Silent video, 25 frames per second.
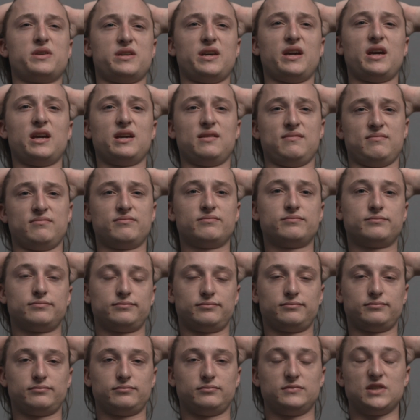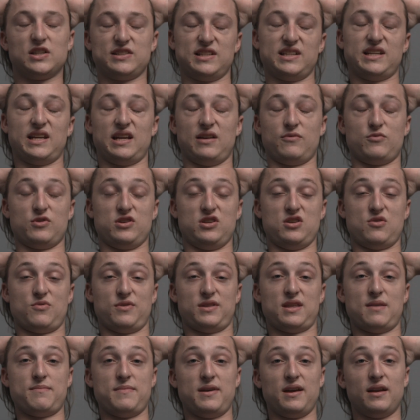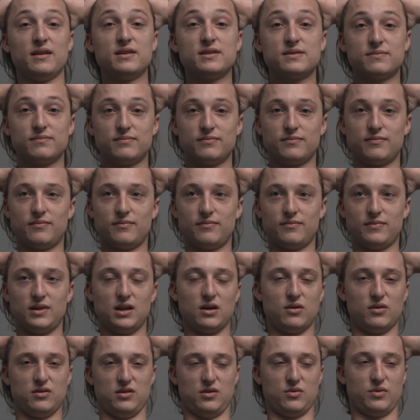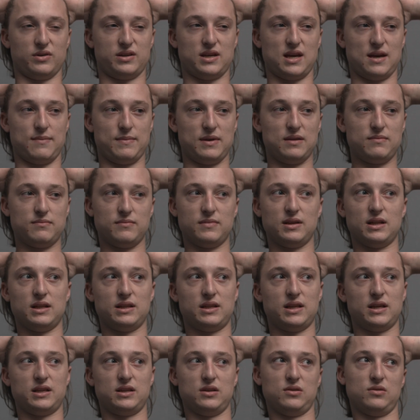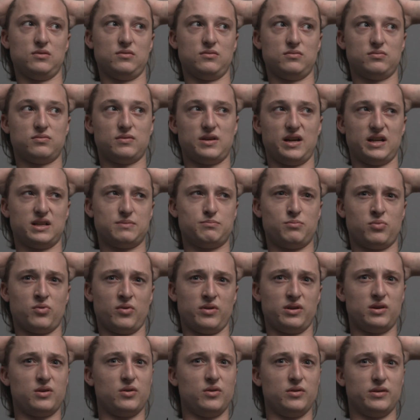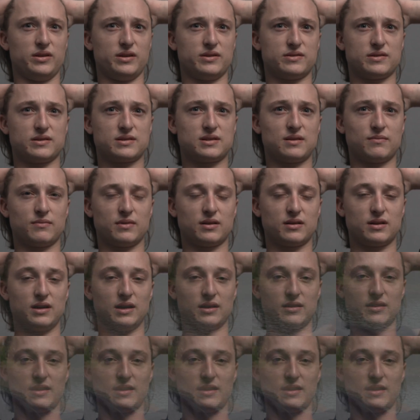gay. Not that anyone knew what that meant. No one knew what gay meant. It meant that you liked boy cooties or something like